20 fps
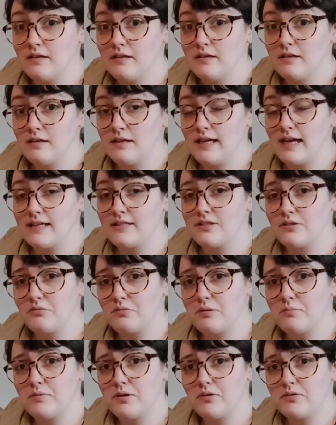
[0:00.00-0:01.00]
Has 3
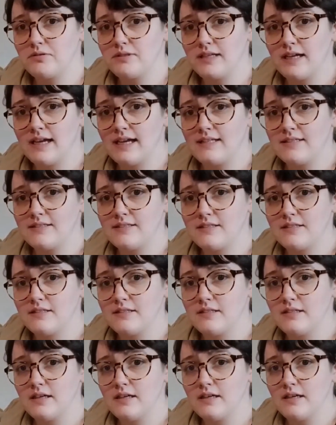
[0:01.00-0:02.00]
modes. It has
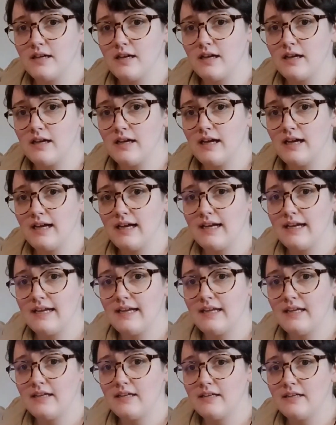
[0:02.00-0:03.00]
high
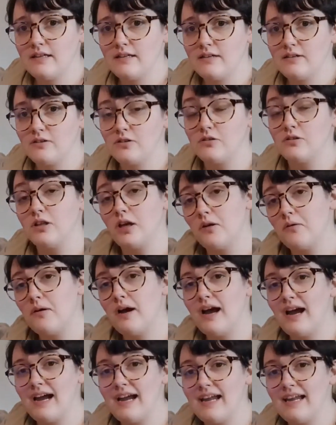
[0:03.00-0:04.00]
or low,
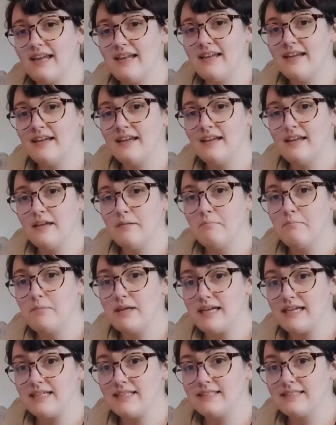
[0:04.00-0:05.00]
high,
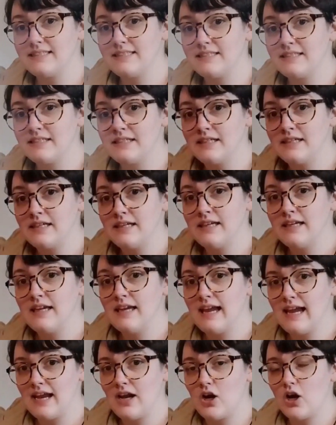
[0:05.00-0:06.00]
mix, and
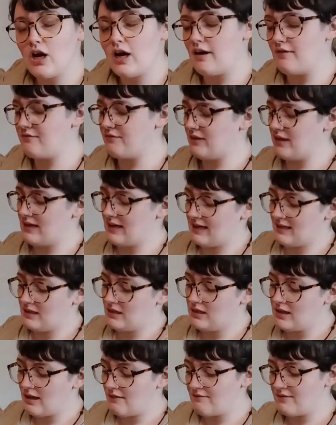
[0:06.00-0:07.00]
off. And I
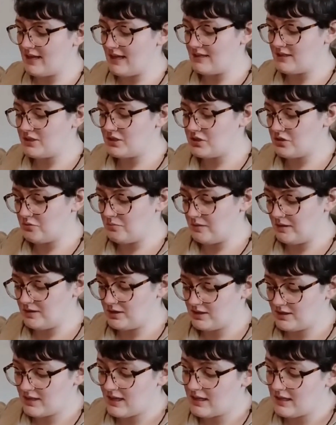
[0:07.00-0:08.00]
love that so much. It's
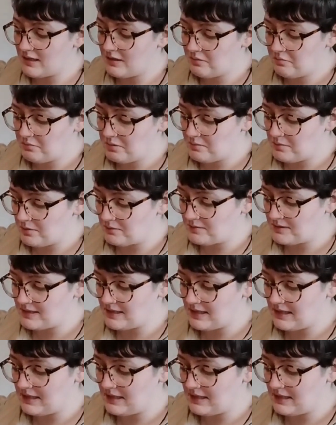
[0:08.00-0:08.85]
got like 3 modes in it.